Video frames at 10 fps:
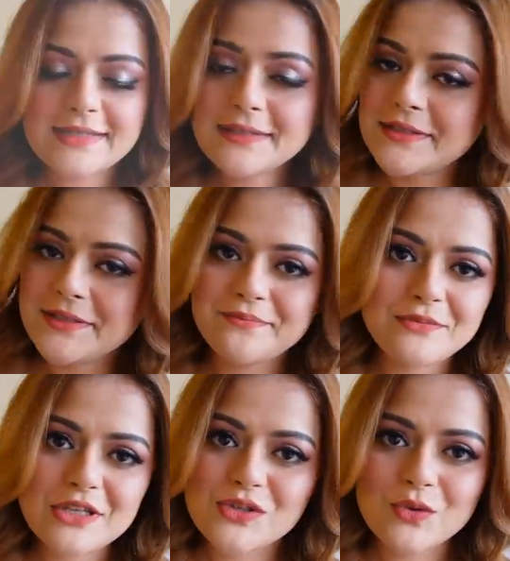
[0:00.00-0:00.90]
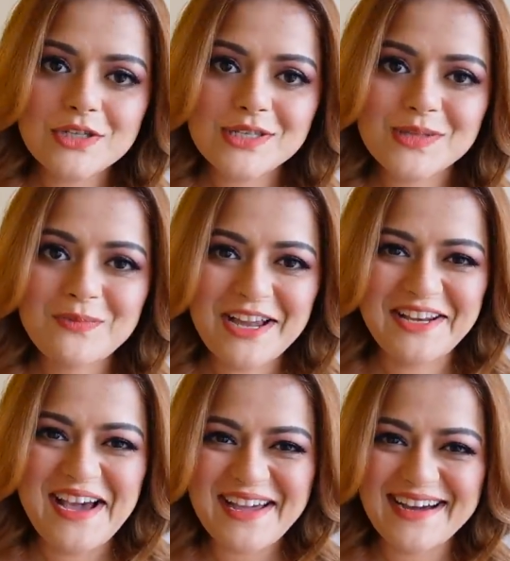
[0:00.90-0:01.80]
it. This was my
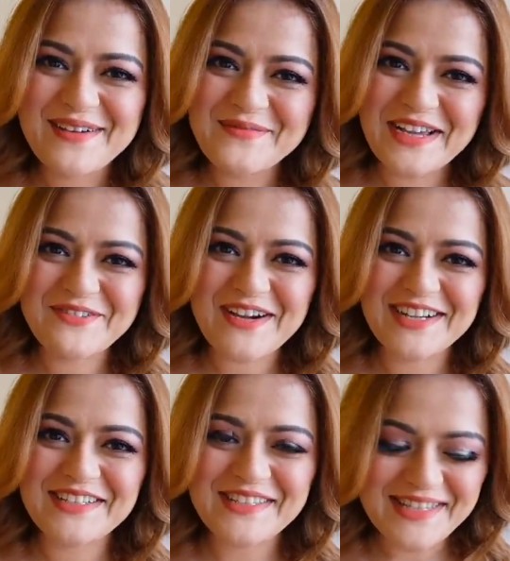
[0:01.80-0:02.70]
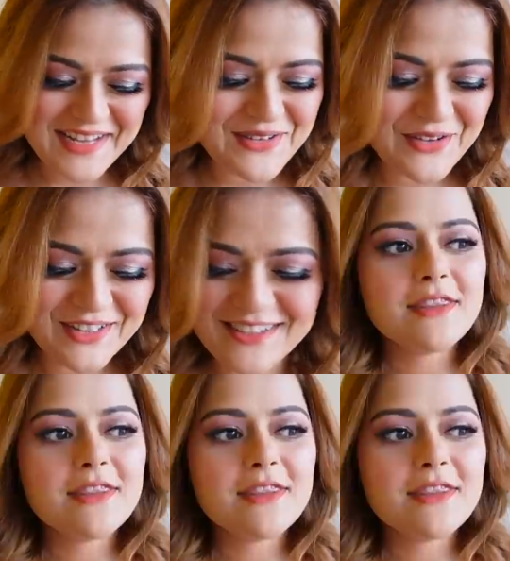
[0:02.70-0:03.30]
Nykaa Pink Friday sale haul.